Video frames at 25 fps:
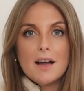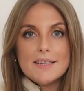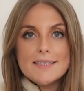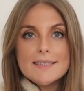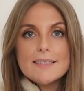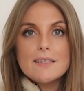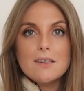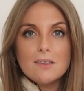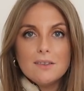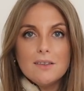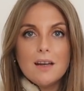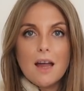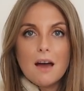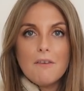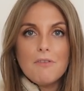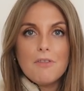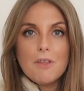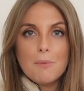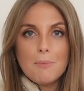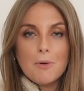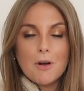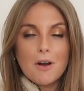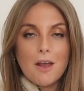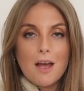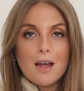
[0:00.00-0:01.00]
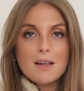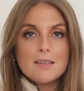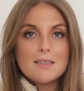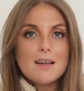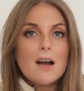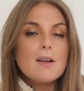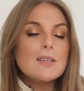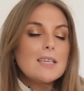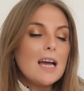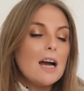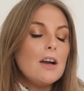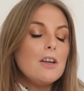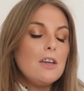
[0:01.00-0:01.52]
I still love the products.
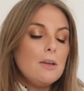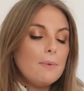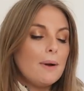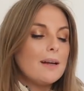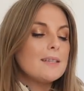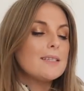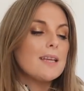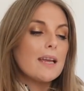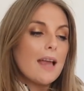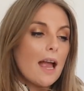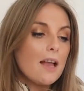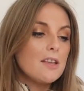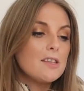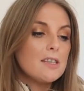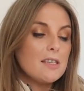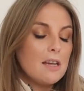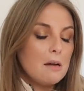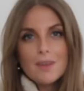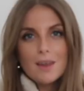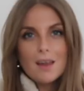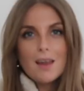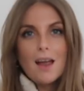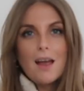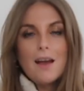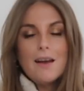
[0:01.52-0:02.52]
I'll tell you as I get to them.